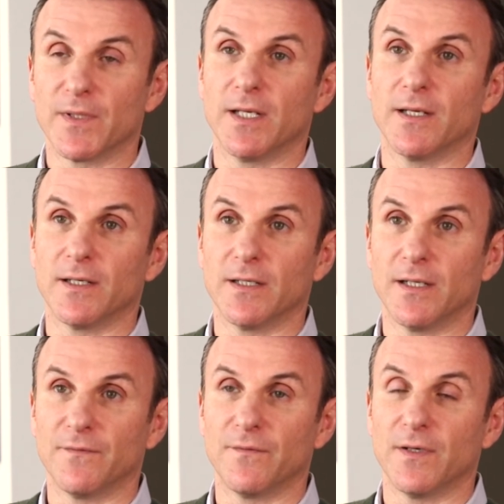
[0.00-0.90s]

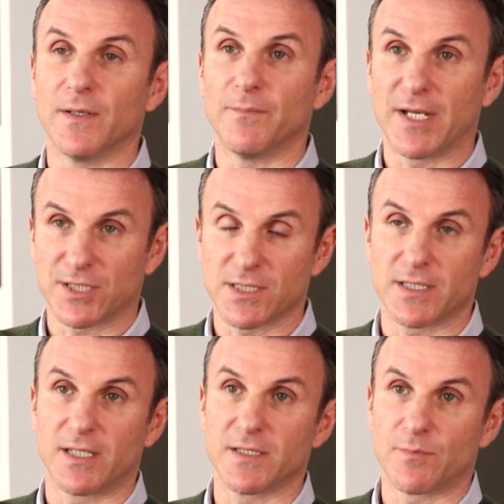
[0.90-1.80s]
uh, of uh, patients
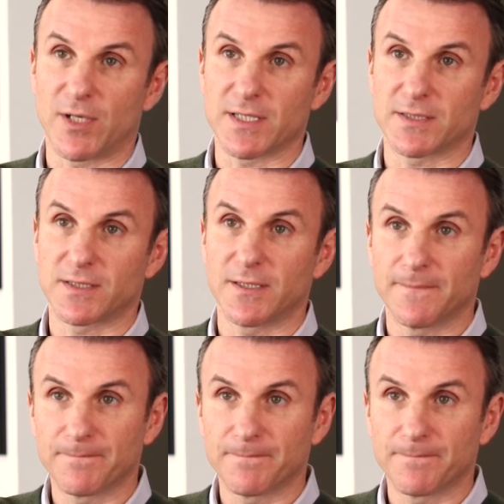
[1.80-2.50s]
that are depressed.